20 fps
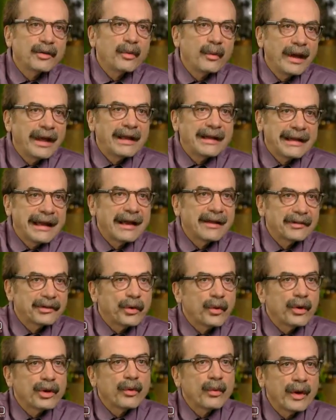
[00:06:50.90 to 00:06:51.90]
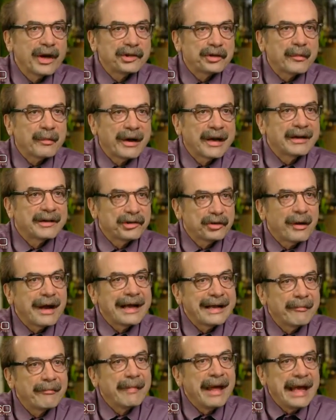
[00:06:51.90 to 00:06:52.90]
You went down, tore the washer apart, and
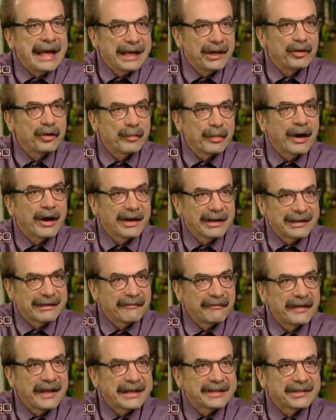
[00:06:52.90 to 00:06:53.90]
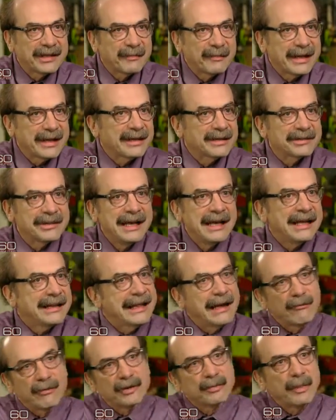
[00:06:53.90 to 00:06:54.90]
tried to make a new part to fix it, because mm-hmm.
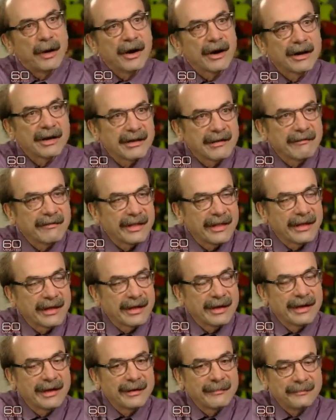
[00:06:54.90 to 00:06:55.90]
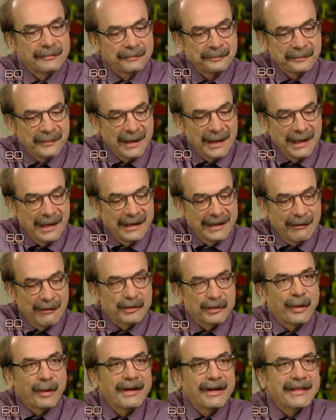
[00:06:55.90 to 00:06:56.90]
that was part of the um, that
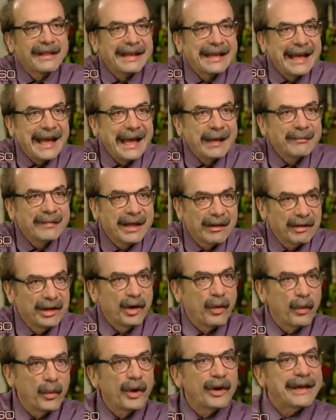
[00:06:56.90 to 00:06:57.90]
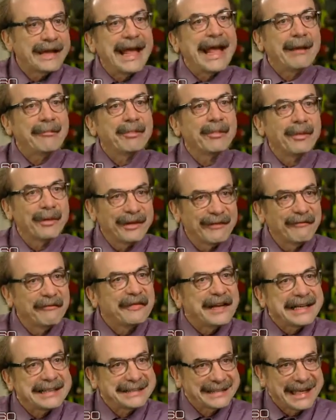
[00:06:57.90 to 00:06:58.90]
was part of the game that you know we're capable of
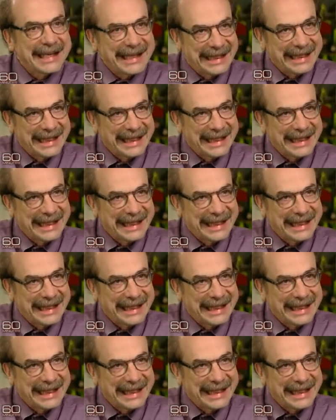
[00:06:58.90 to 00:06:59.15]
fixing